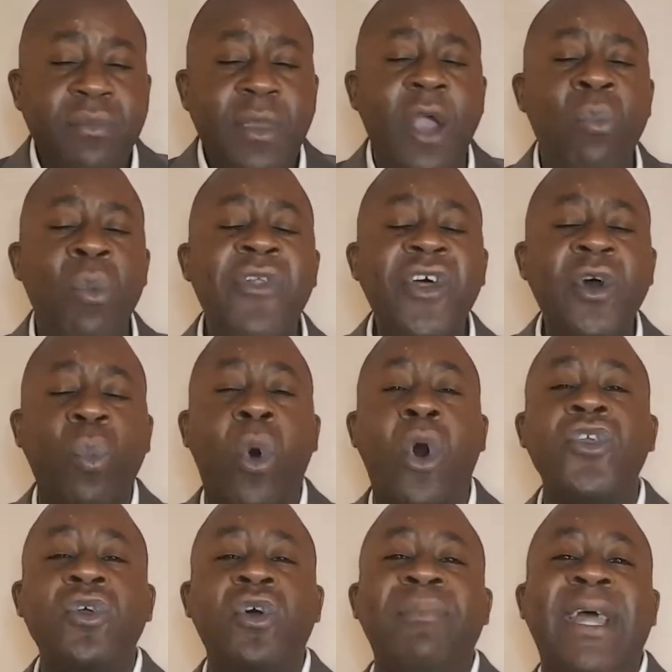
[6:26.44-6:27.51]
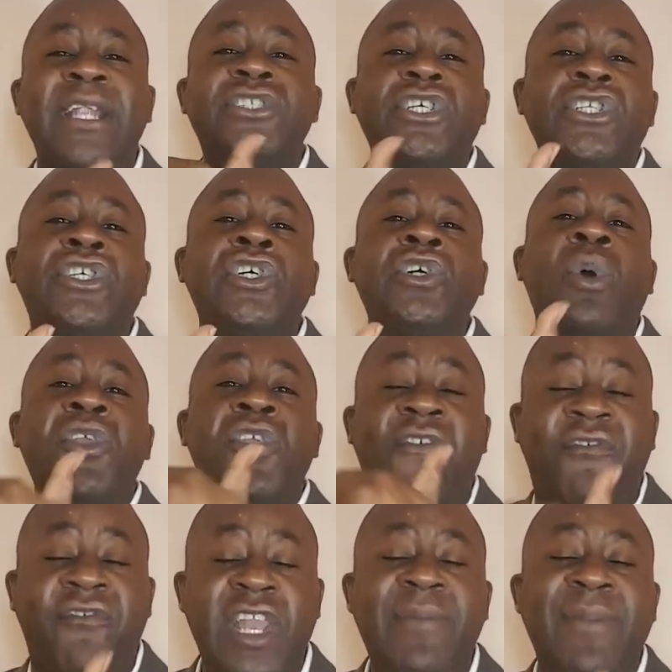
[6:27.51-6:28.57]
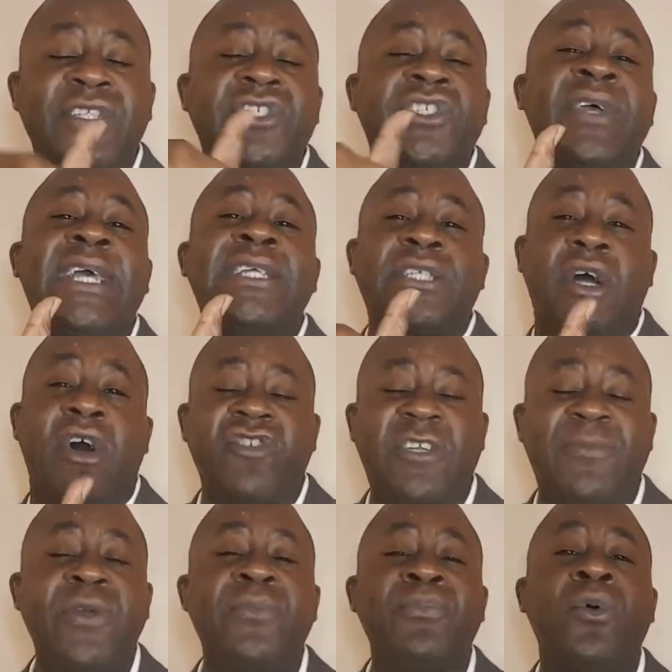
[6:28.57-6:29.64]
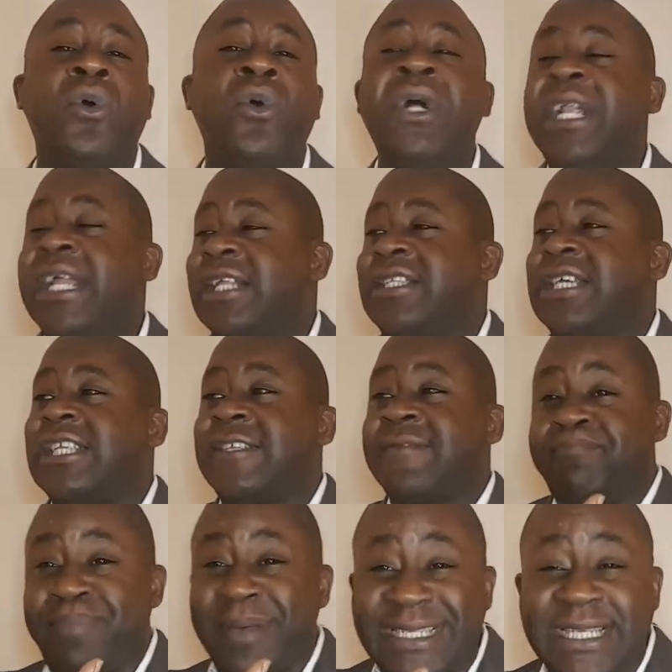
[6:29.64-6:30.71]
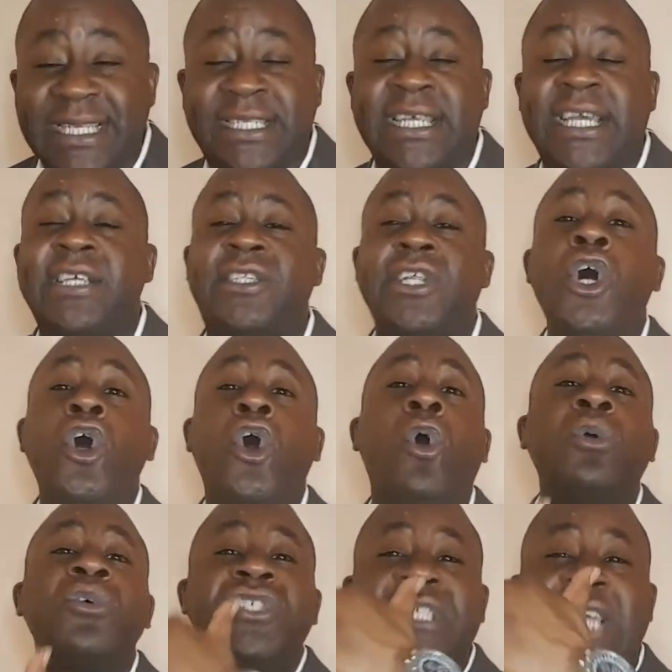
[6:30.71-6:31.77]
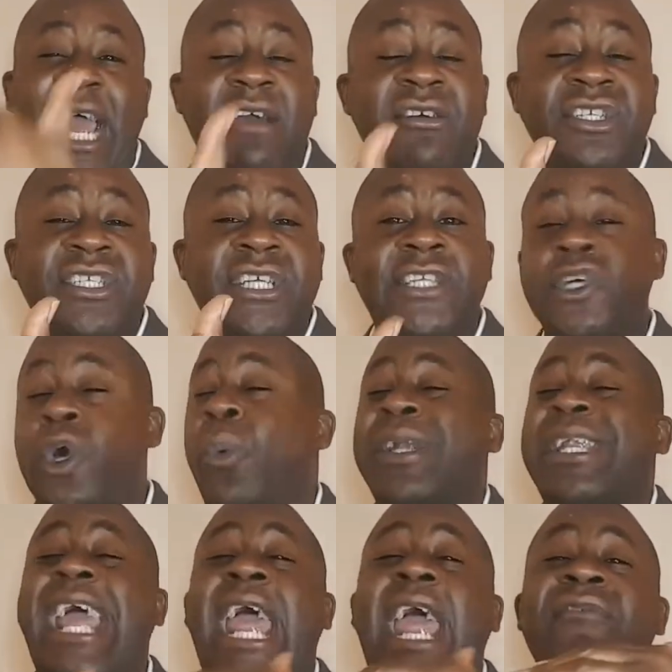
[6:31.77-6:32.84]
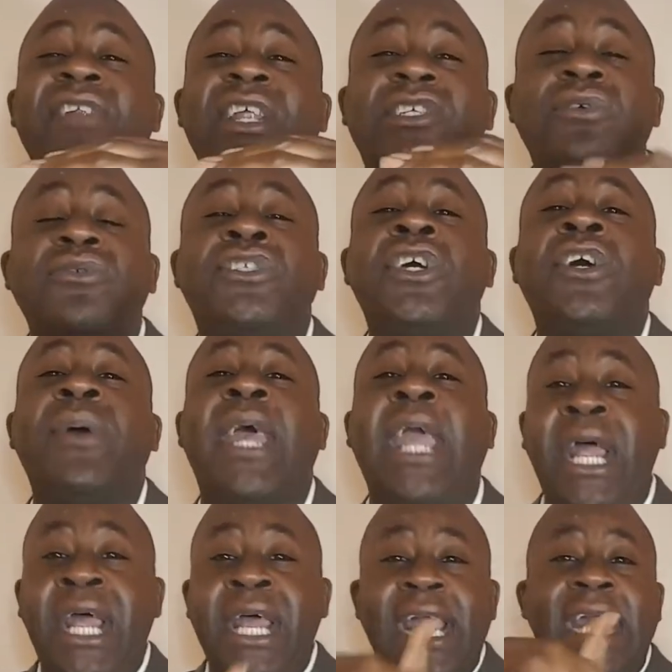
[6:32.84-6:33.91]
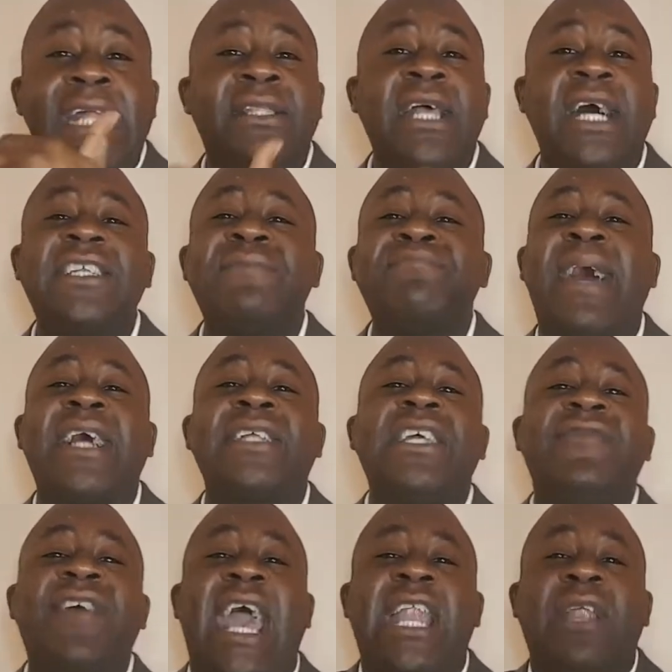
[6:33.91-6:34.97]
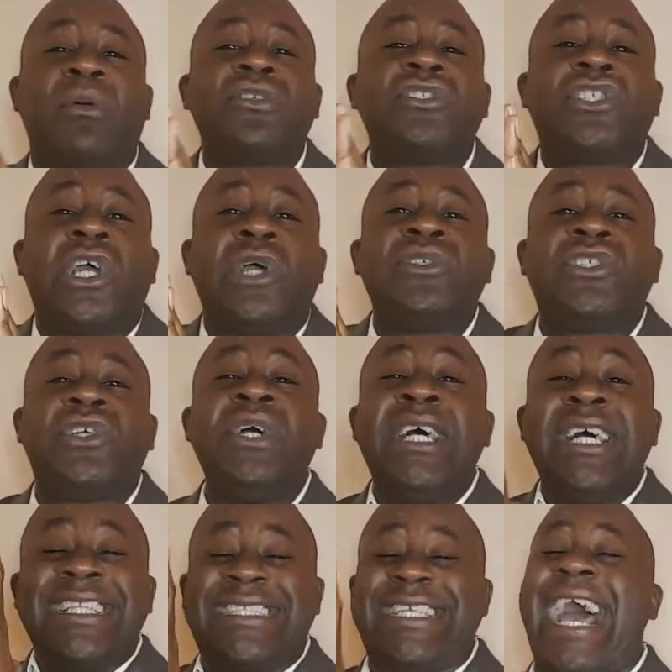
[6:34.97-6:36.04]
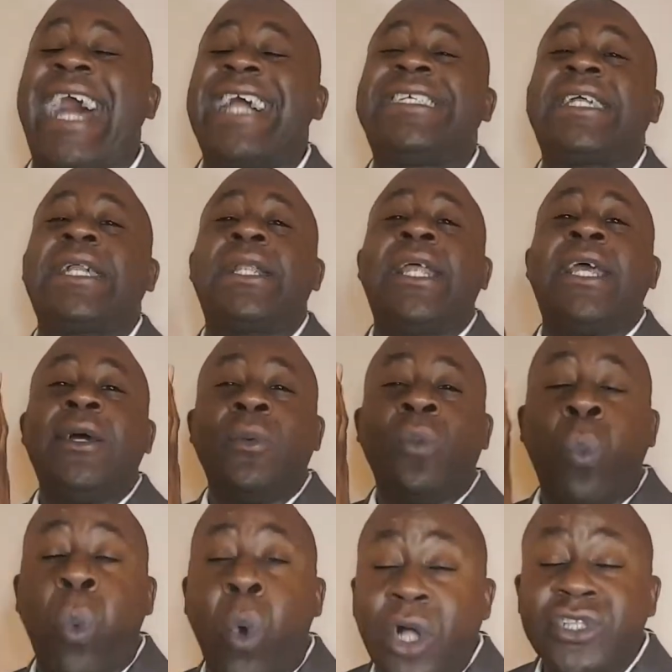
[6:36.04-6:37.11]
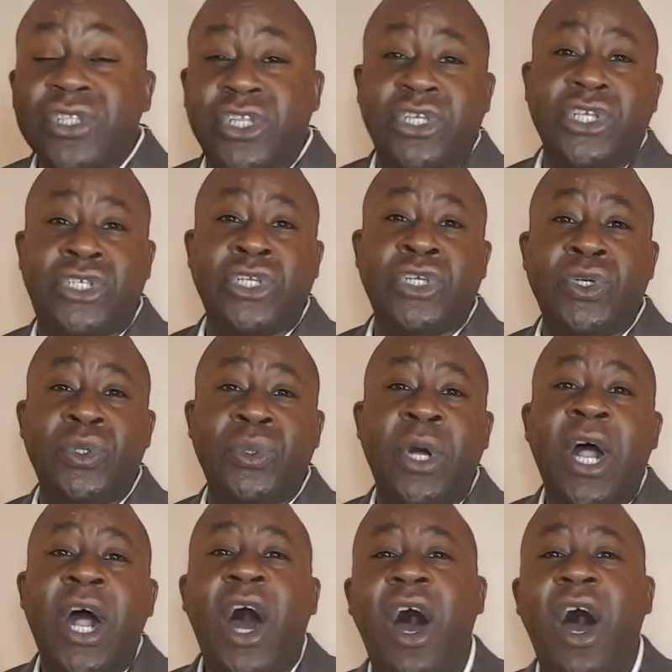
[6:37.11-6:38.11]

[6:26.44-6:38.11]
whether what you're meant to do, what you feel you're meant to do, is contributing more in terms of businesses or charities or whatever it is you're doing, it doesn't matter if anyone shows you tactically what to do.